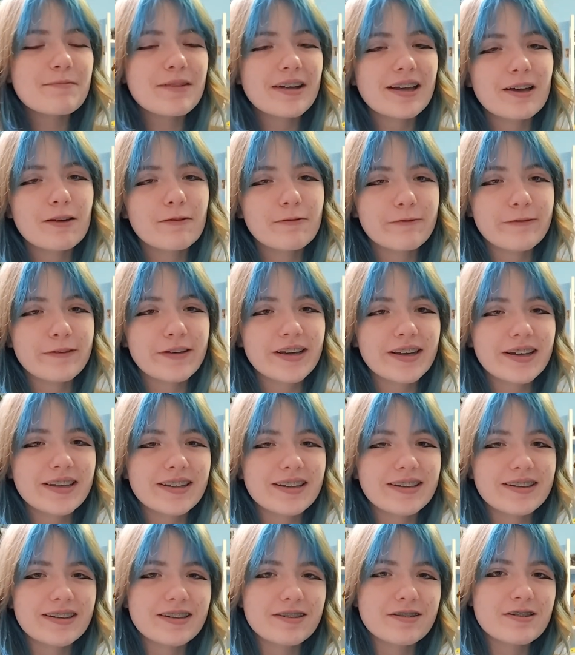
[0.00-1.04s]
but I think
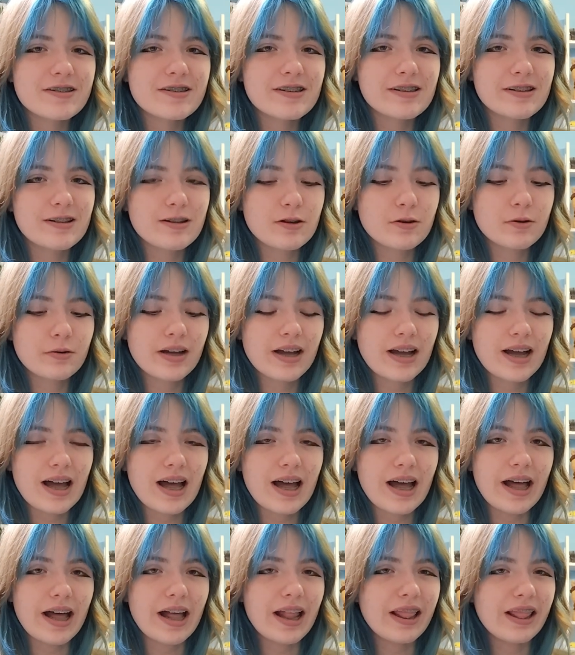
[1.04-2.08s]
that they just look
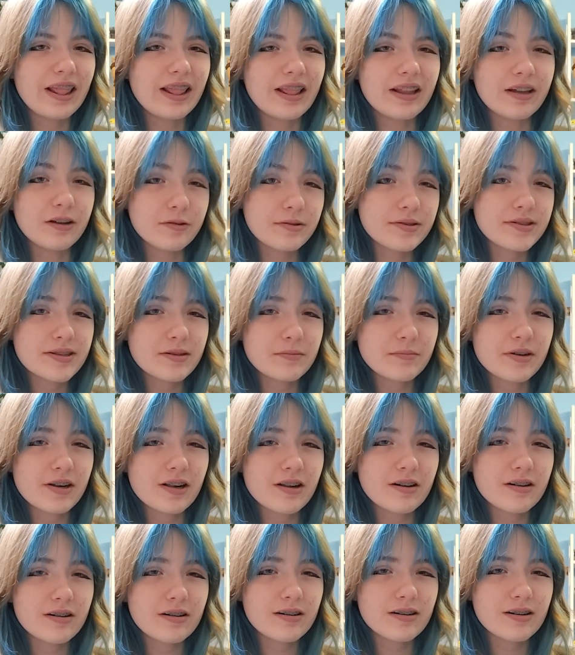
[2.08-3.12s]
a little
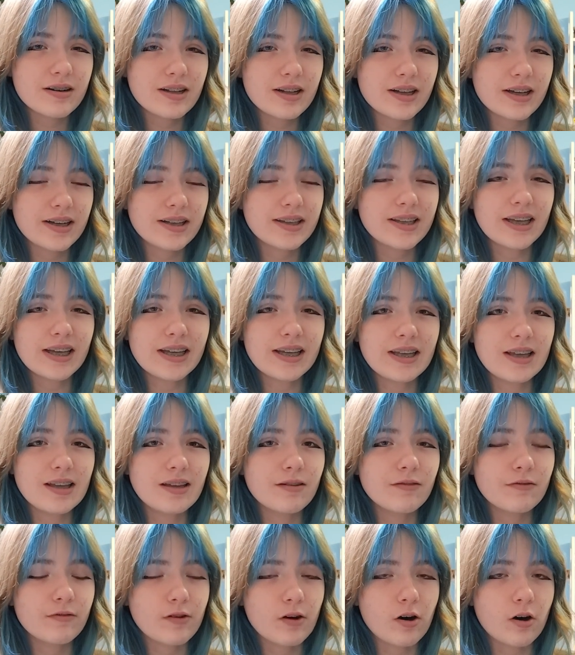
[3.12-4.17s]
similar. Like, they
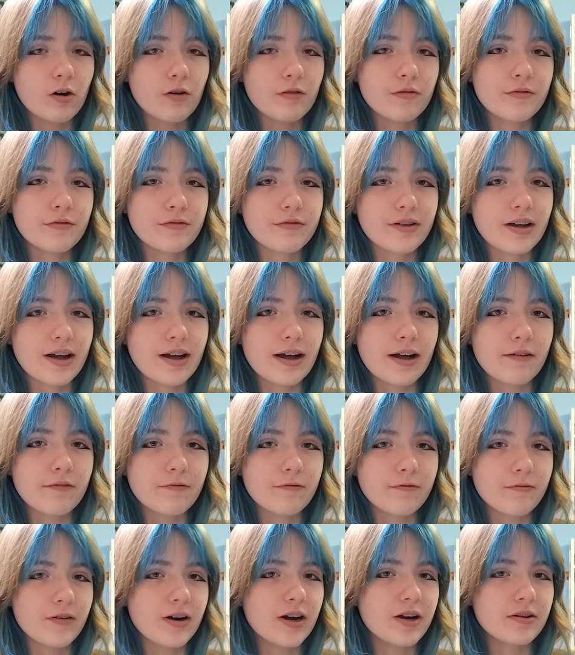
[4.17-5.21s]
give off a
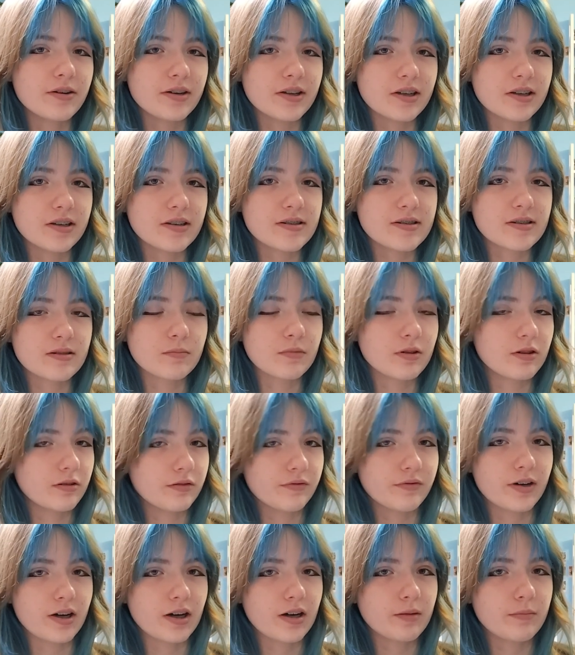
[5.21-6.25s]
very
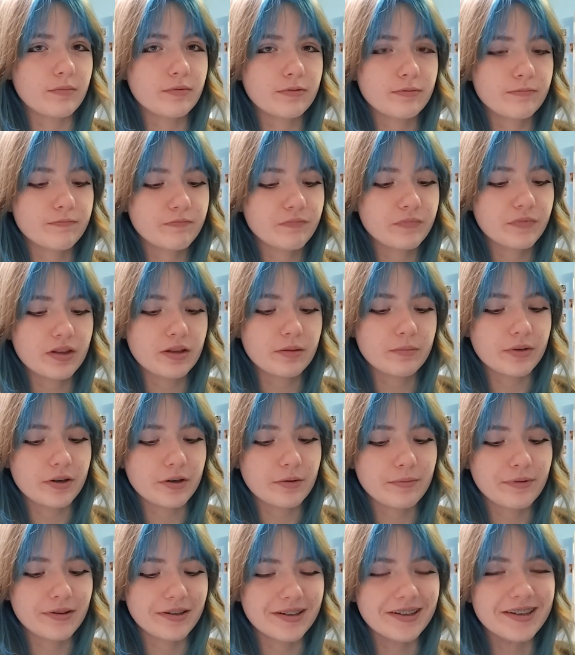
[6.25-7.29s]
similar vibe, in my
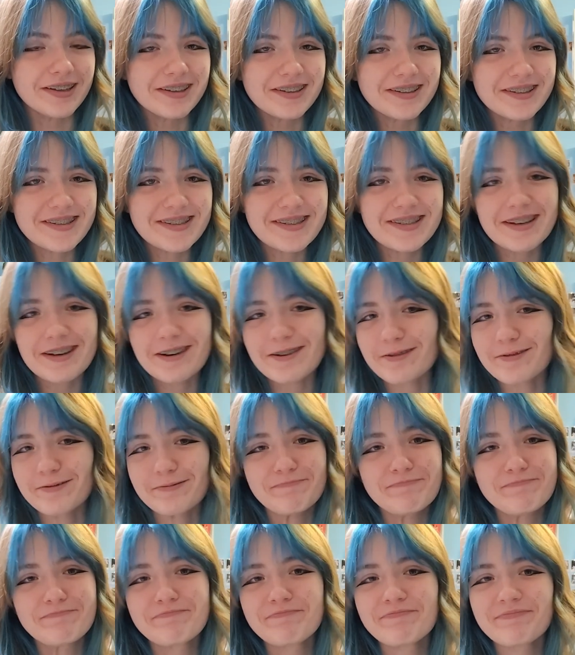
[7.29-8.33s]
opinion.
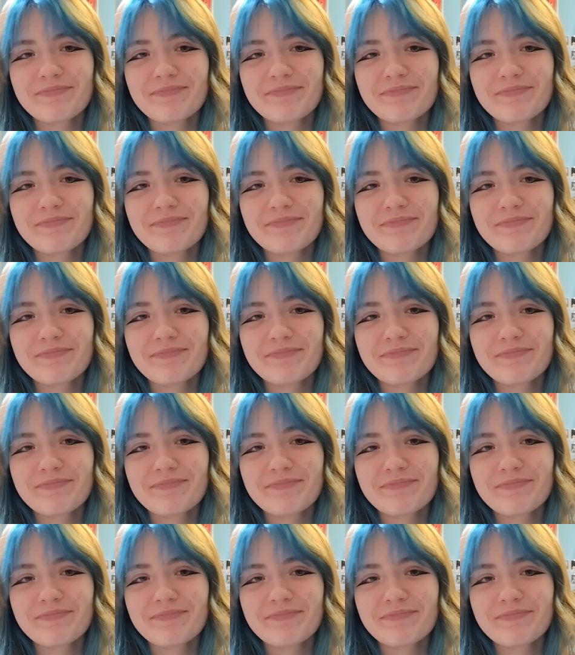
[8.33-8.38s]
So